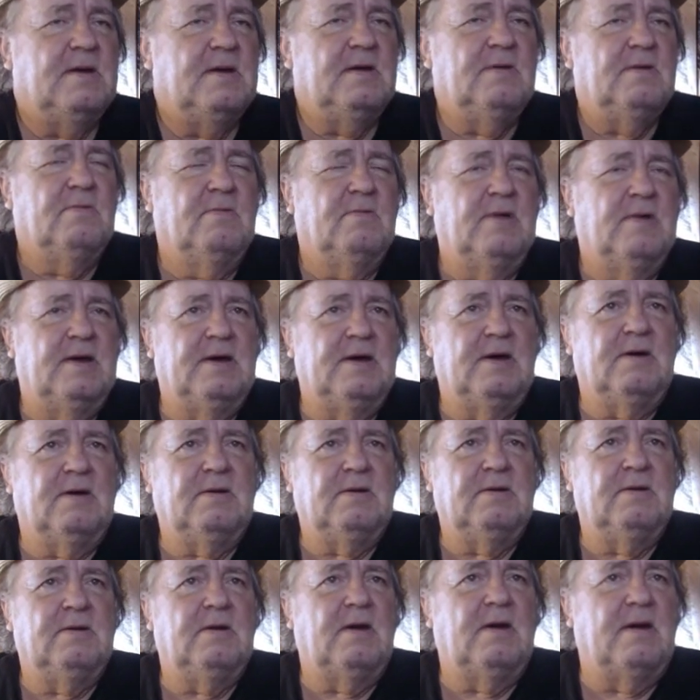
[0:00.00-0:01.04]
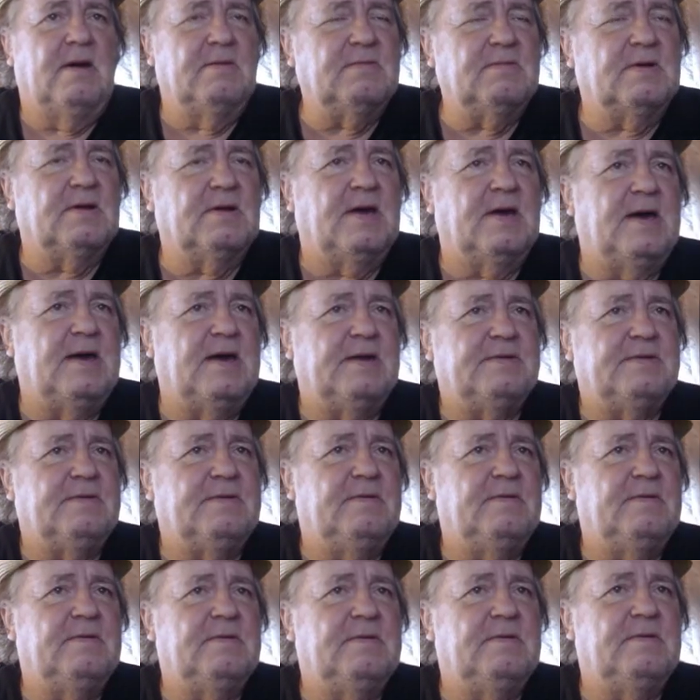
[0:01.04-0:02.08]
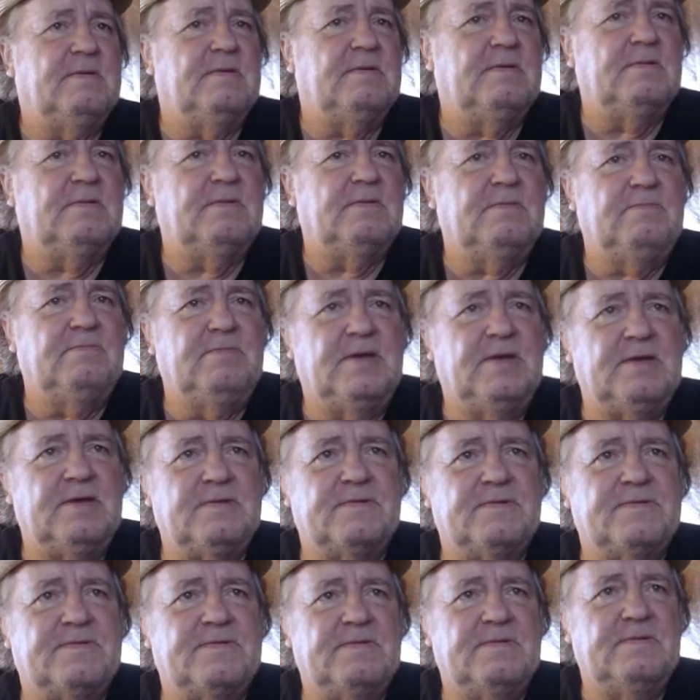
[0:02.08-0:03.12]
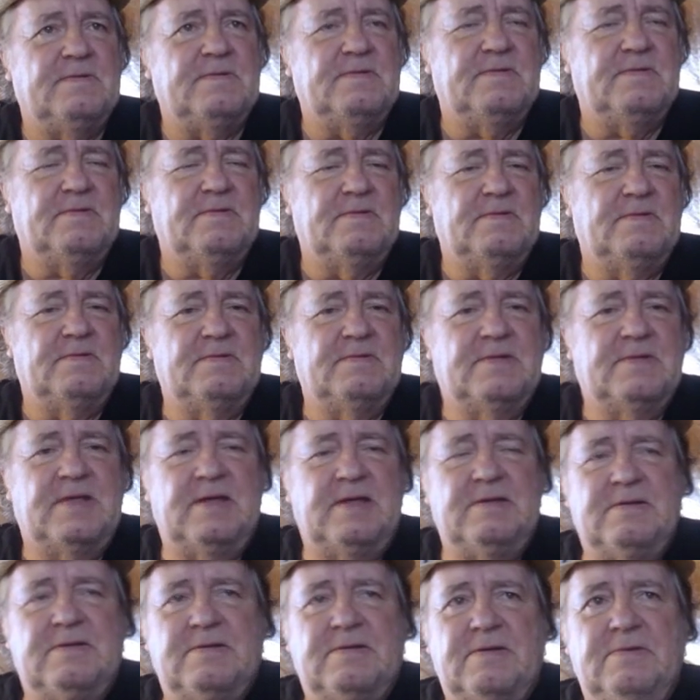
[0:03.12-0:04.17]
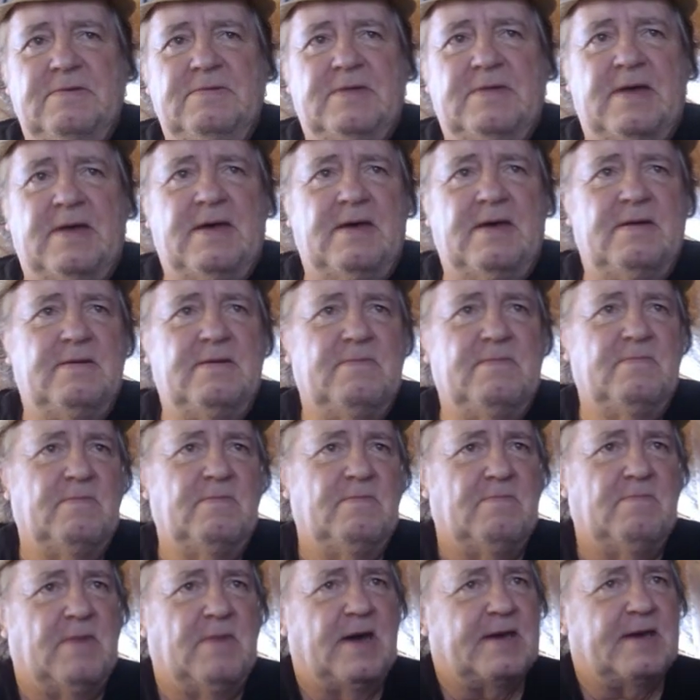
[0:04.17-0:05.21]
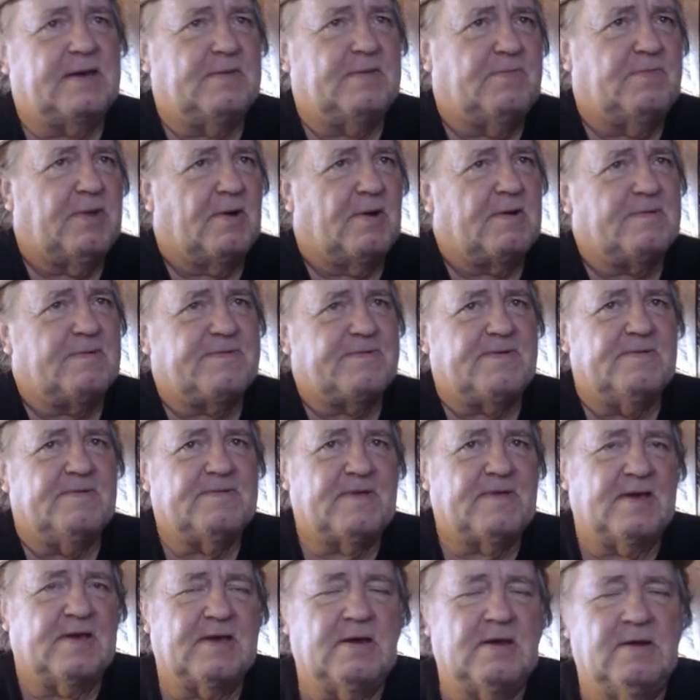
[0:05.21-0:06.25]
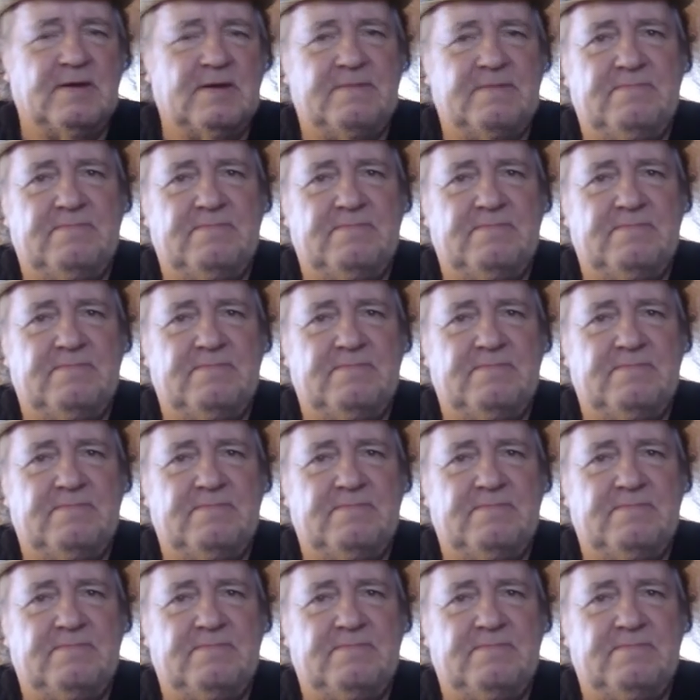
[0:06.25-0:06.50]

Well, I'm glad Mitch didn't do that. Micah Parsons, I call him